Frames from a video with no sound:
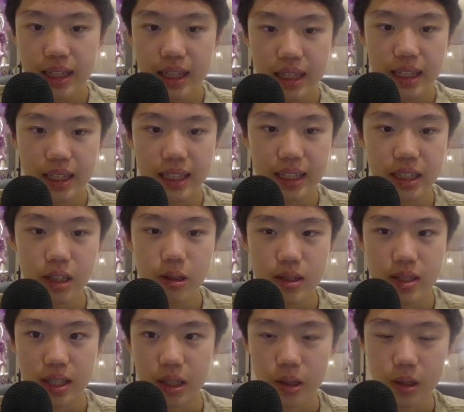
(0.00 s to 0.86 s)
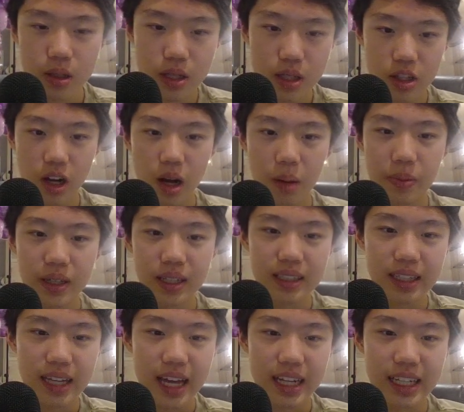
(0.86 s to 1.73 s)
He goes here,
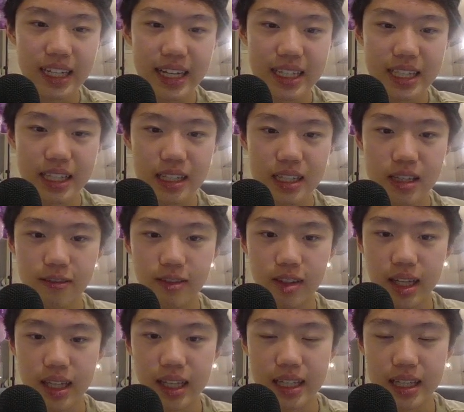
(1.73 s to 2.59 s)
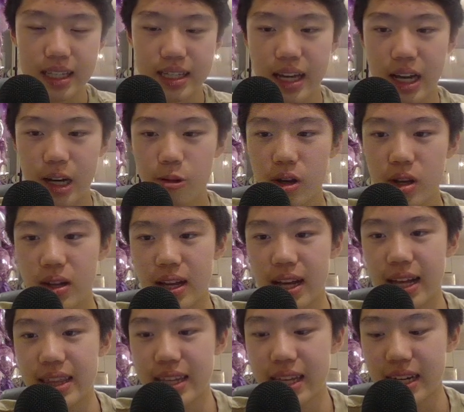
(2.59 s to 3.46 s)
stopping any ideas of kicking his knight away,
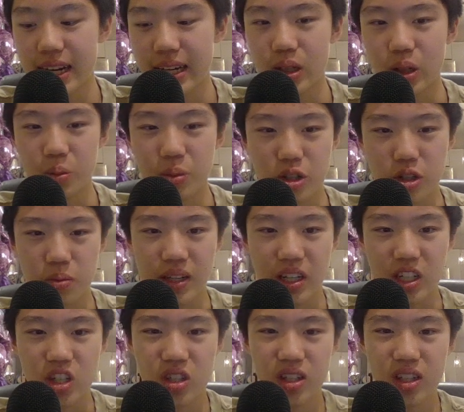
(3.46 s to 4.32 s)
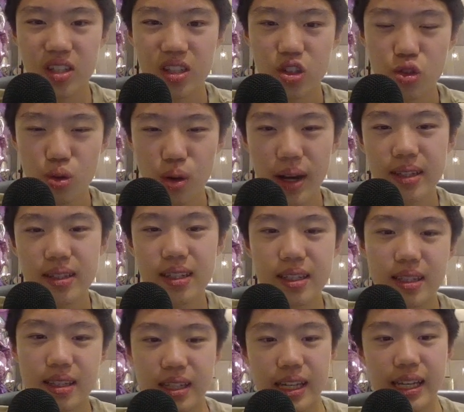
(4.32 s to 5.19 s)
and then I go bishop h6, trying to
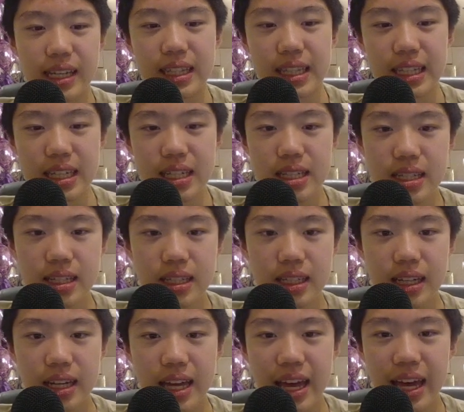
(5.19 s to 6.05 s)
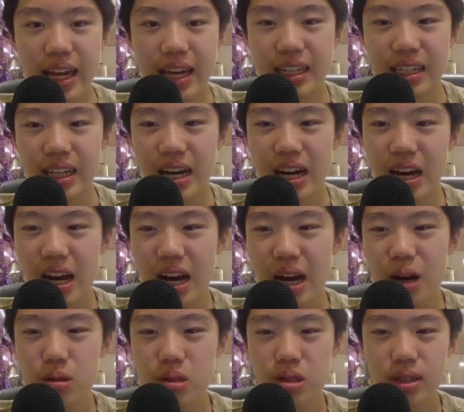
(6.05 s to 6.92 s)
take this, and
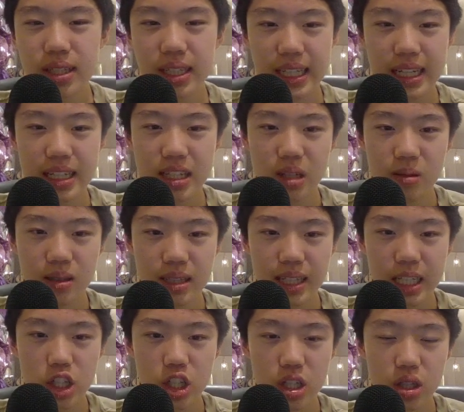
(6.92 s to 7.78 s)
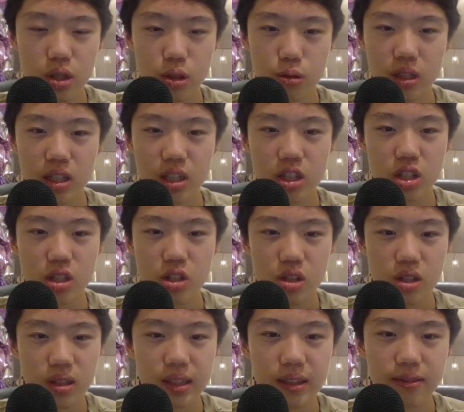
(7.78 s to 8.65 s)
I was looking at something like g3,
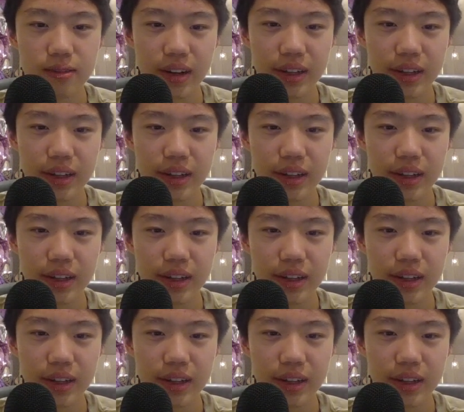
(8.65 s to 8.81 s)
just solidifying